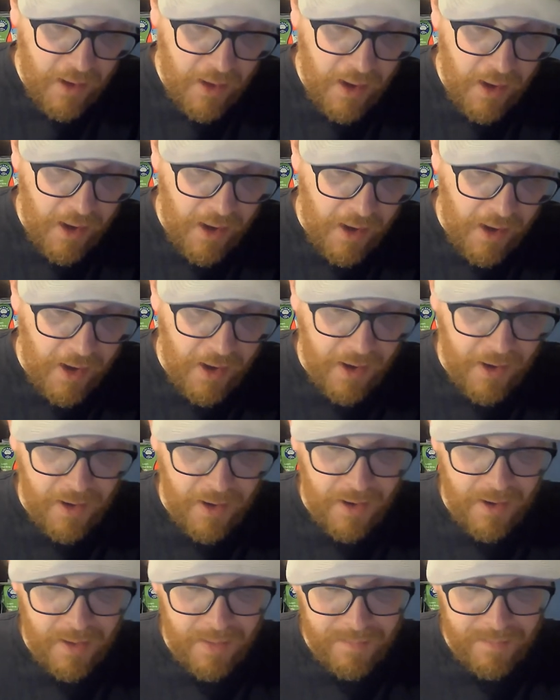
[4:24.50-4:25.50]

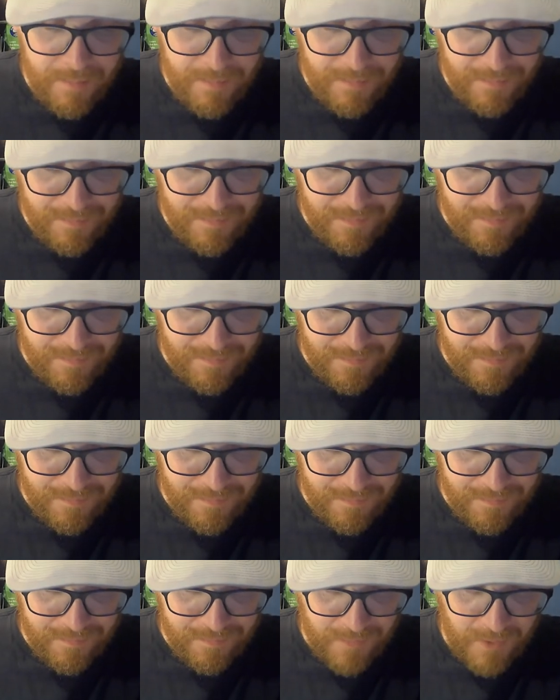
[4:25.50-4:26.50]
Don't need
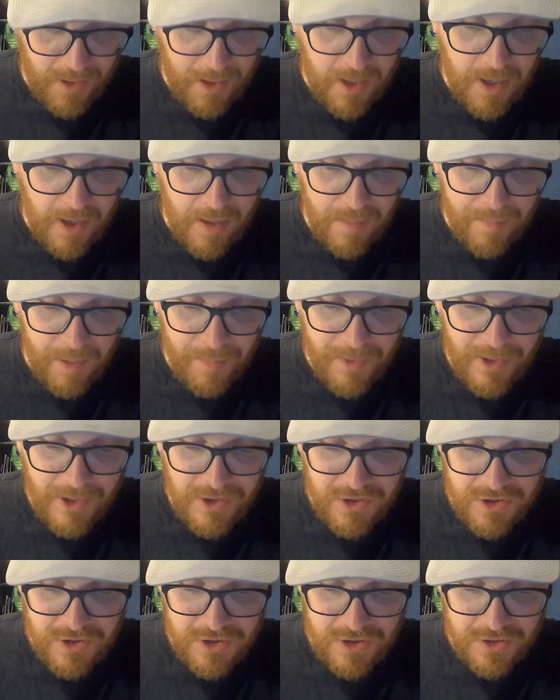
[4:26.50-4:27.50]
that.
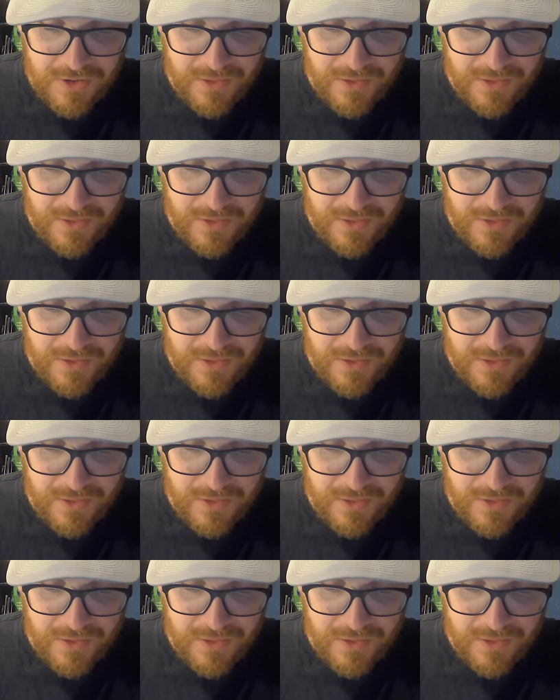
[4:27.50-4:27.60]
Babish.